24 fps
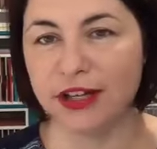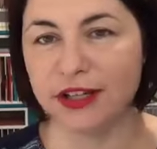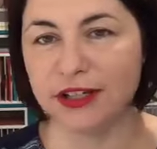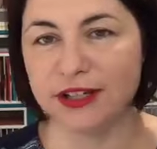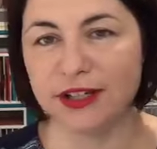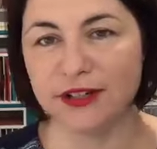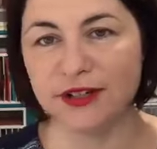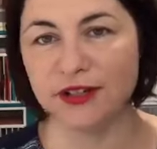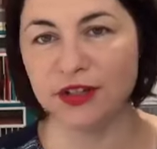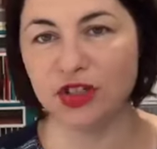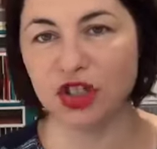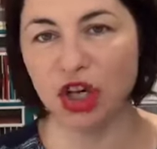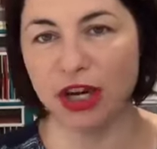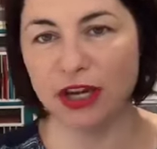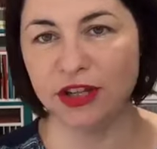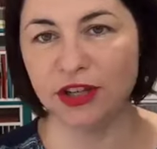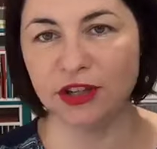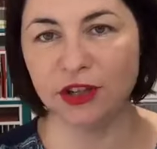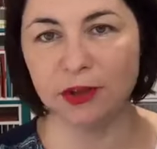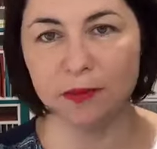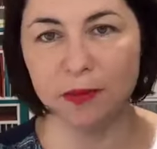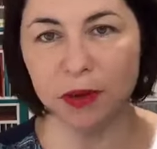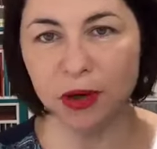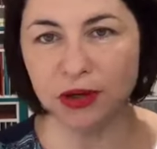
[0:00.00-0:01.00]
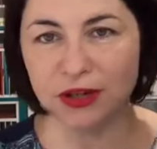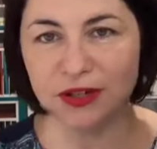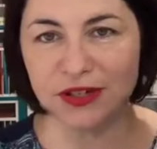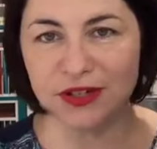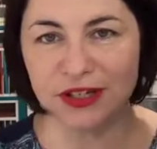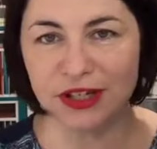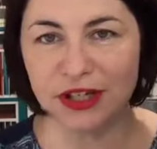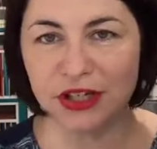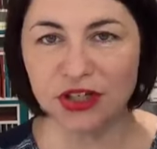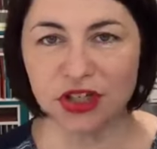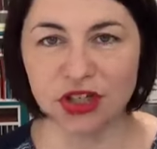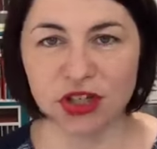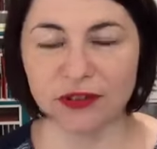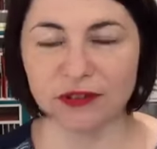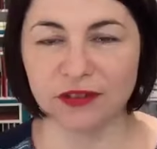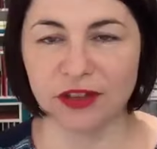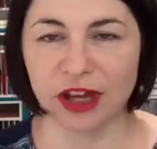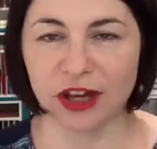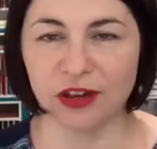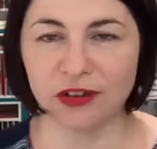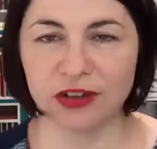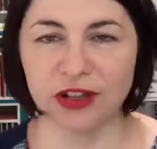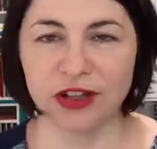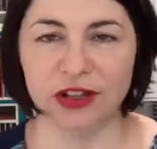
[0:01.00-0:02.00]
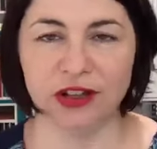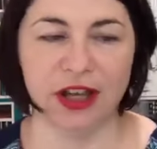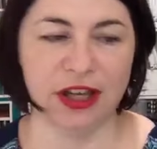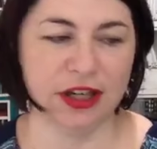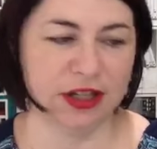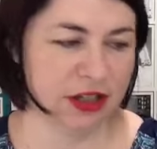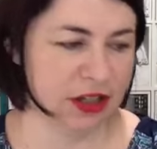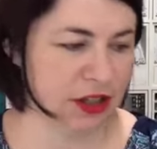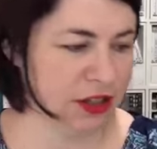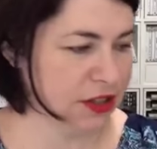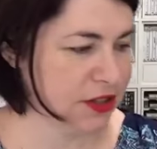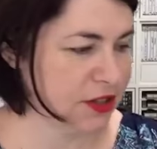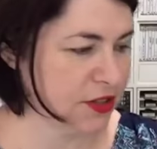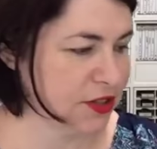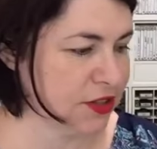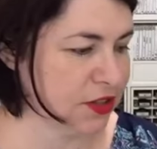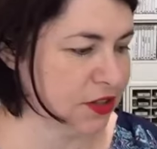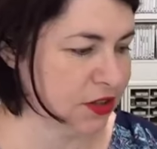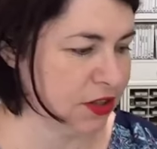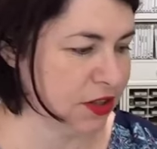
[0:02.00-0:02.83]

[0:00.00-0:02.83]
It doesn't change the postage. I've calculated it so